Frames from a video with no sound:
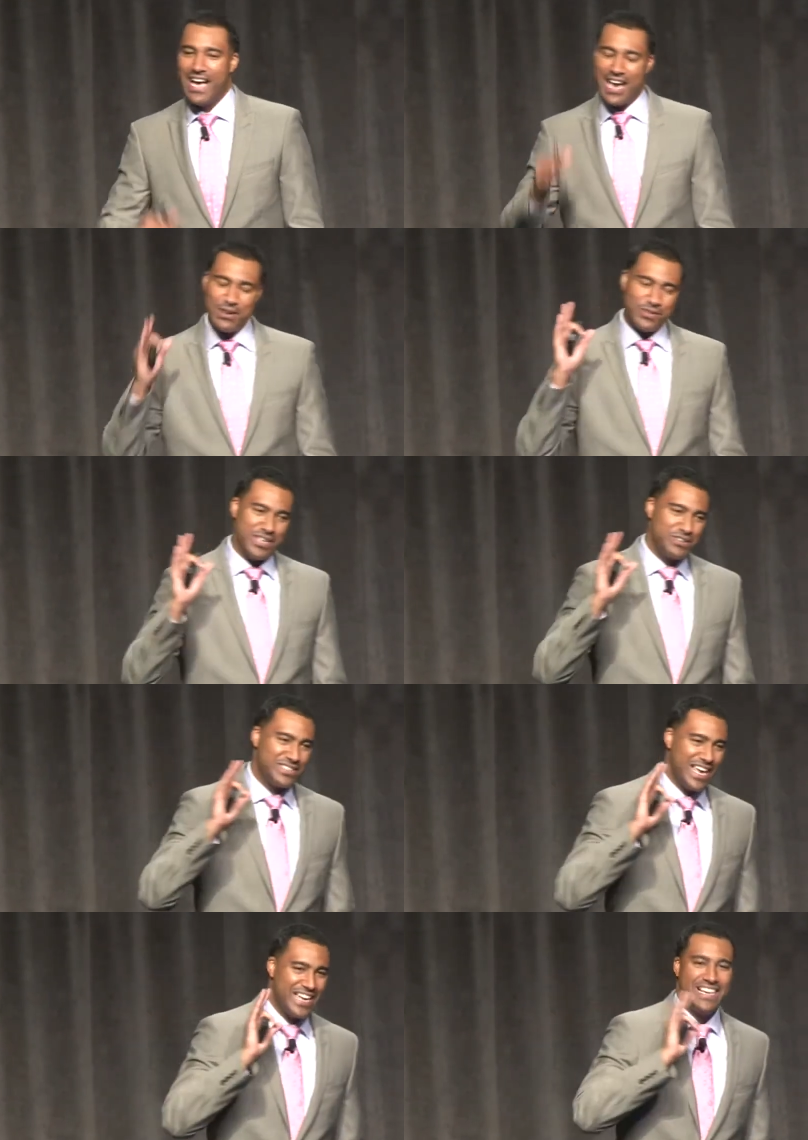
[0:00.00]
I don't think
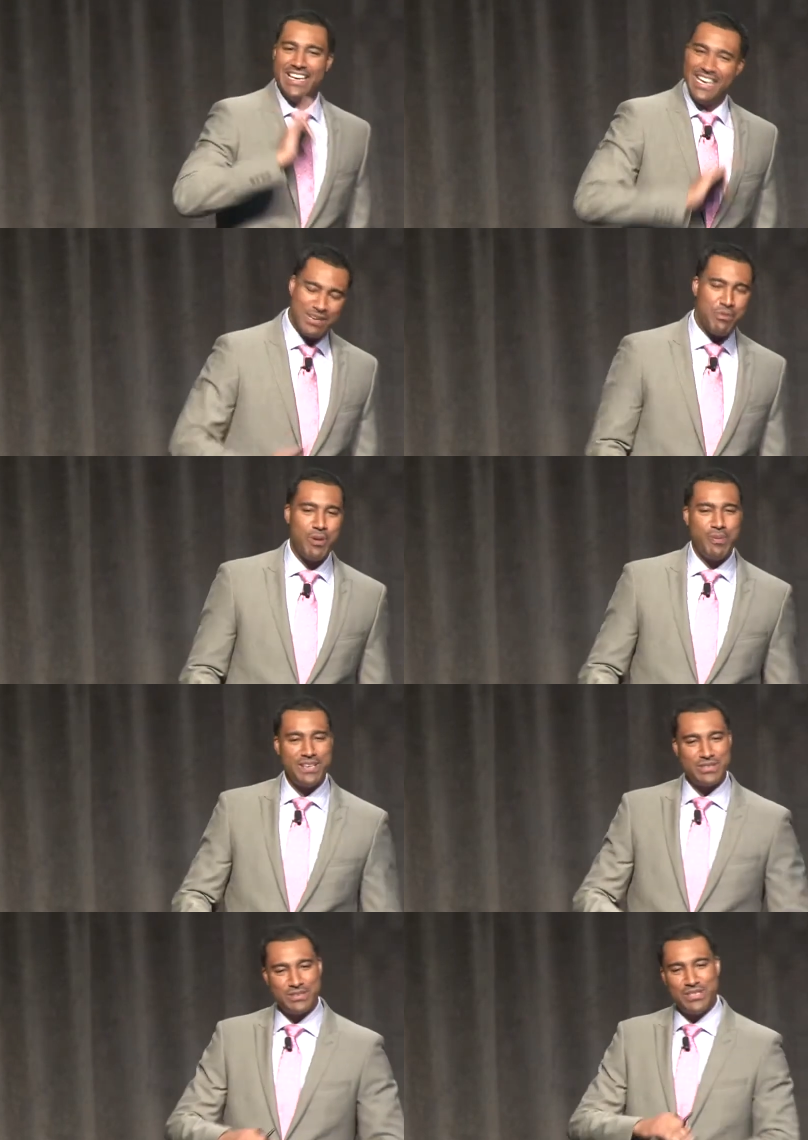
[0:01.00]
you should take any more
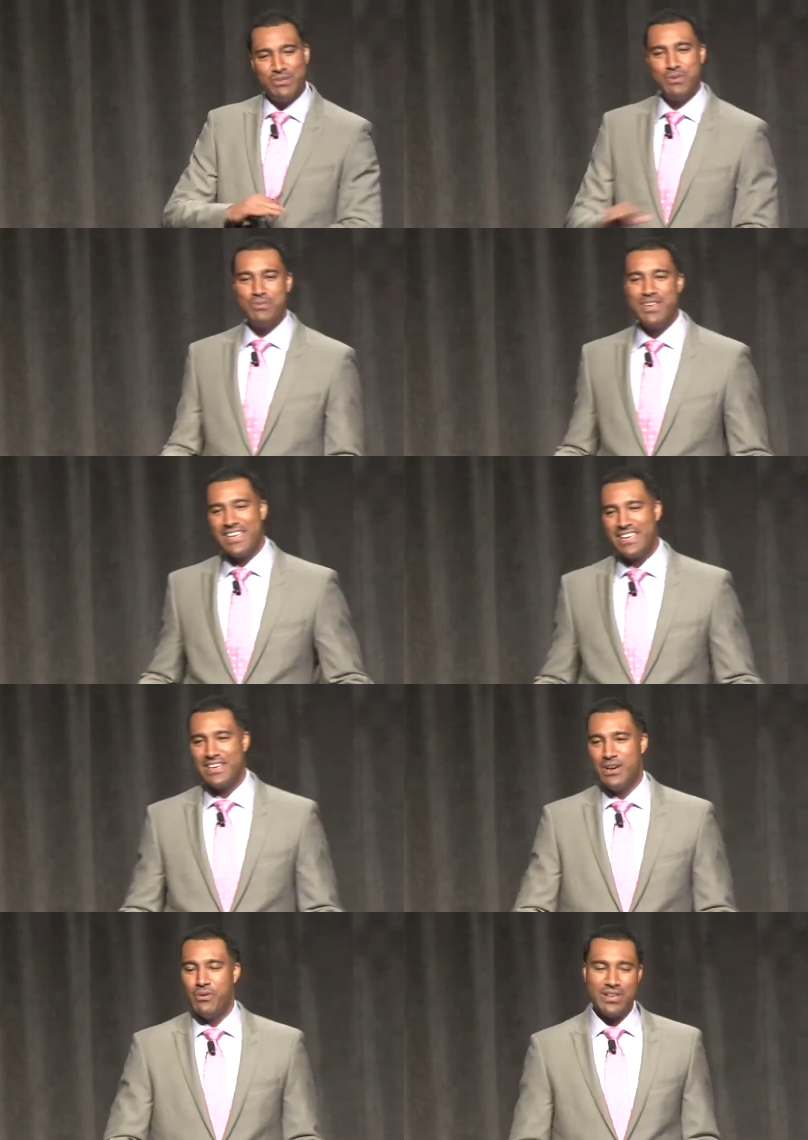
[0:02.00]
pictures with
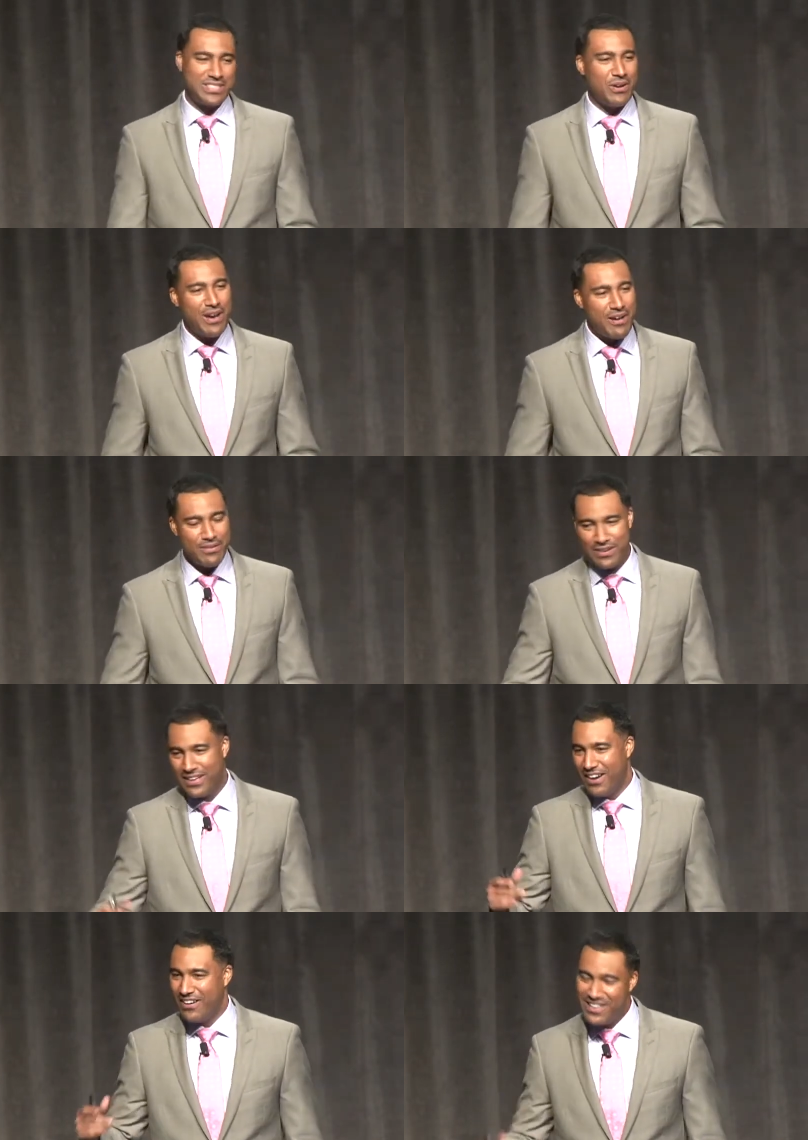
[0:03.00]
men
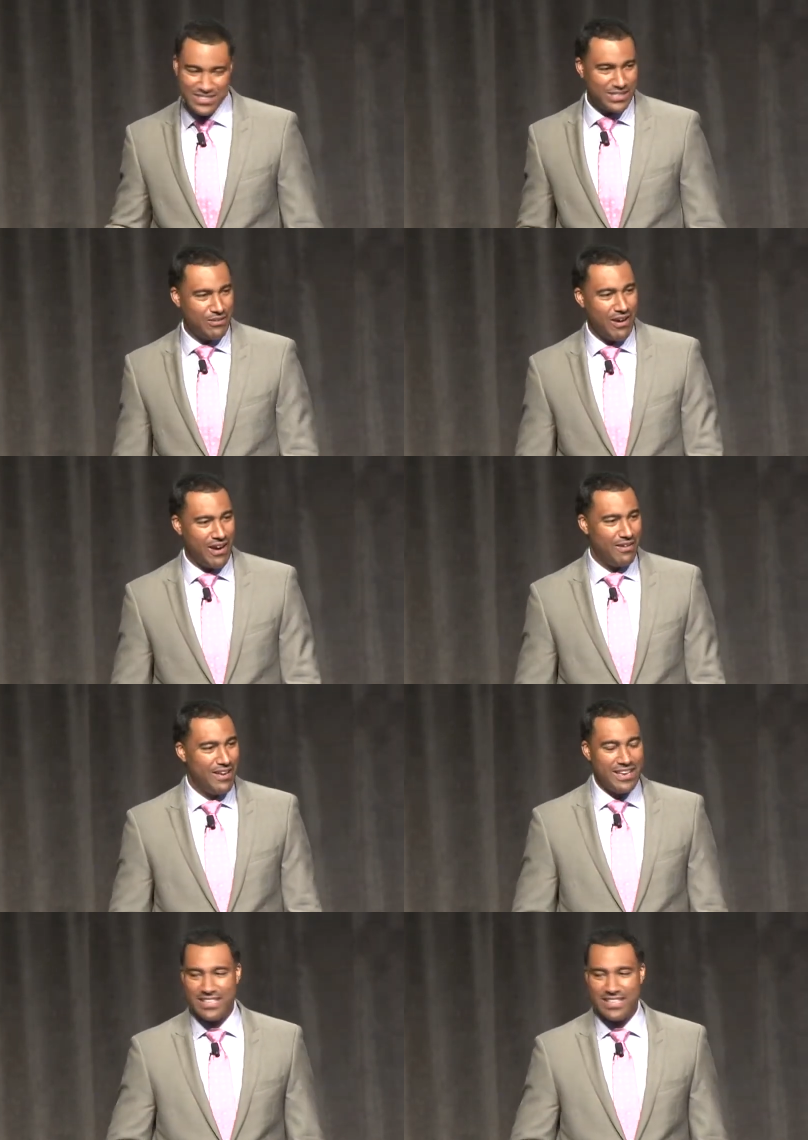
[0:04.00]
whatsoever on Instagram.